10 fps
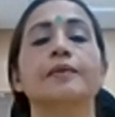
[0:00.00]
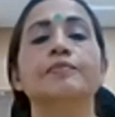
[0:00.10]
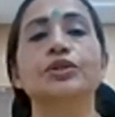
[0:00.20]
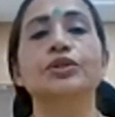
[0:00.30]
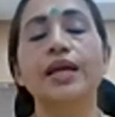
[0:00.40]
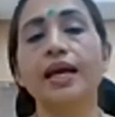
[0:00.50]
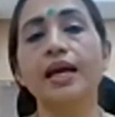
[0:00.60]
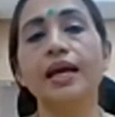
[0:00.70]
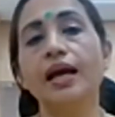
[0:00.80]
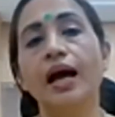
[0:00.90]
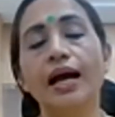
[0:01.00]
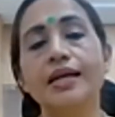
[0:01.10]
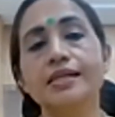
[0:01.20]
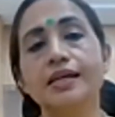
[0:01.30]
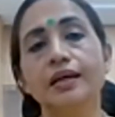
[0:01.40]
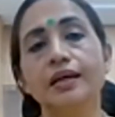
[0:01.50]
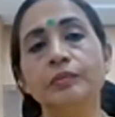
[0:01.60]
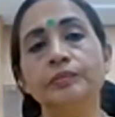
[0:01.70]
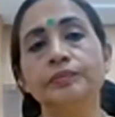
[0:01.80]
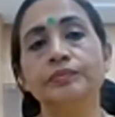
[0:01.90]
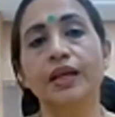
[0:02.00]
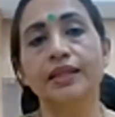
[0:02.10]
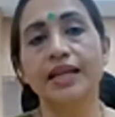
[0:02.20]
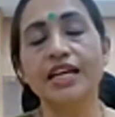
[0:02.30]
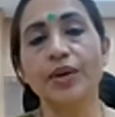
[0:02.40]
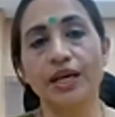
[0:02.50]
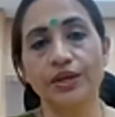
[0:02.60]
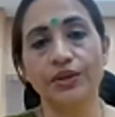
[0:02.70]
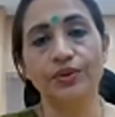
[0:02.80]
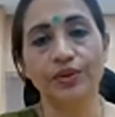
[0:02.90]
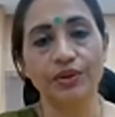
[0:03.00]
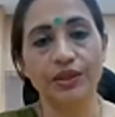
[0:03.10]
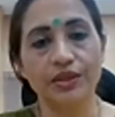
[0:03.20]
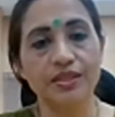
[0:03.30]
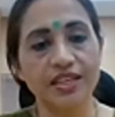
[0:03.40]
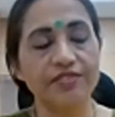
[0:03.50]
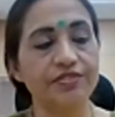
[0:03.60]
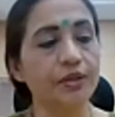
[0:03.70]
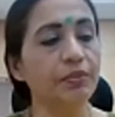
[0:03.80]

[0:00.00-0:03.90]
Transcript: So they had that way, they were safer.